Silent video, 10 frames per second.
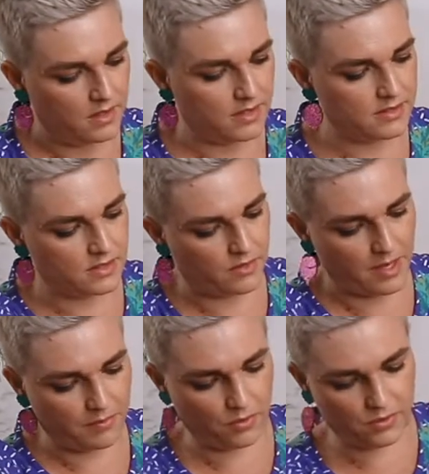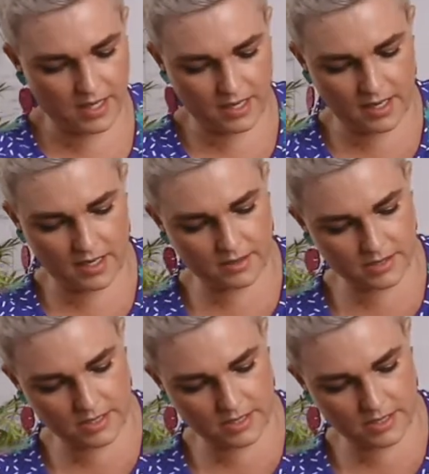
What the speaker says: Let's scrape all that out.